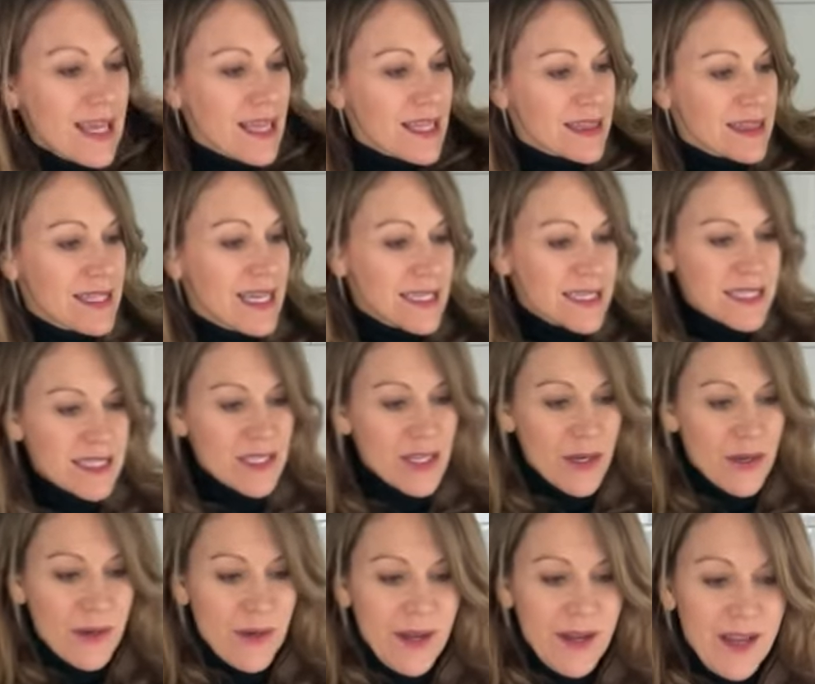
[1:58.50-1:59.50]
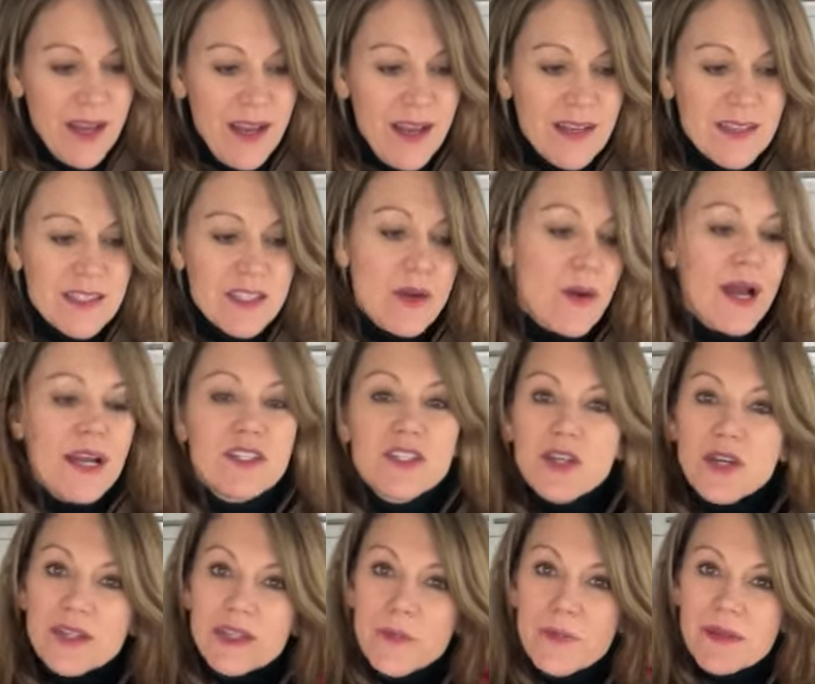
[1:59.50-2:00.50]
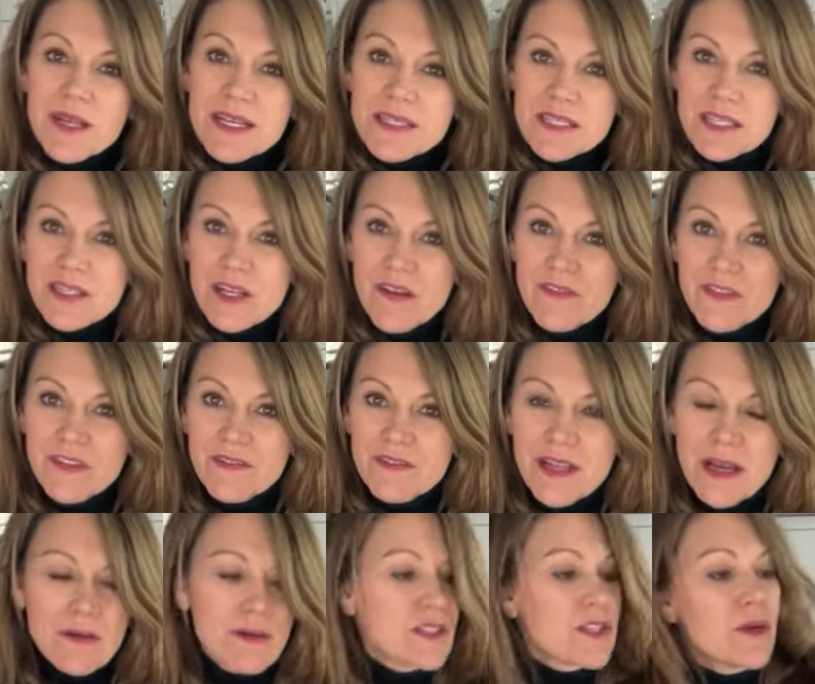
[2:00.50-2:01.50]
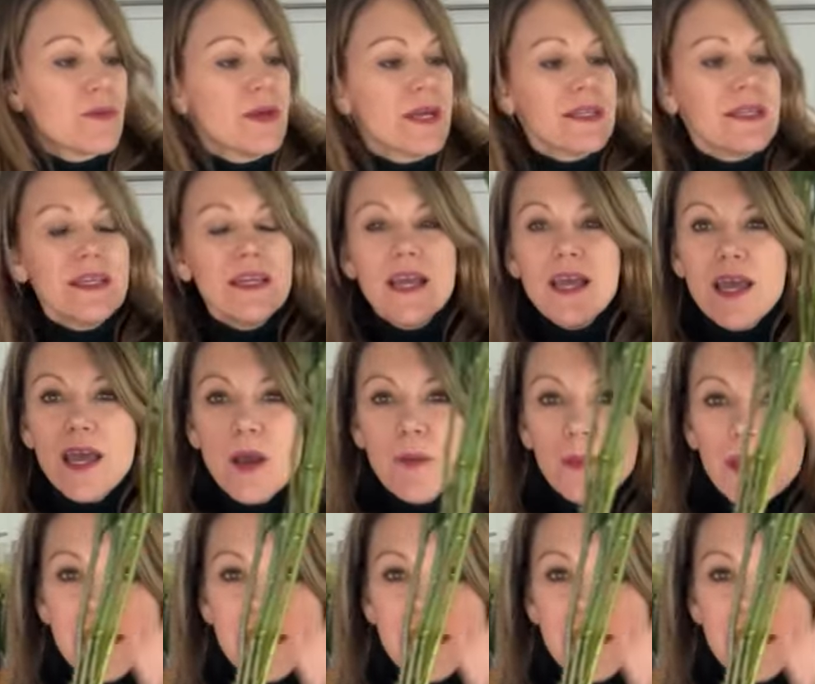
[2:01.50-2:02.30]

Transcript: let's go. So I took the plastic off the flowers already, but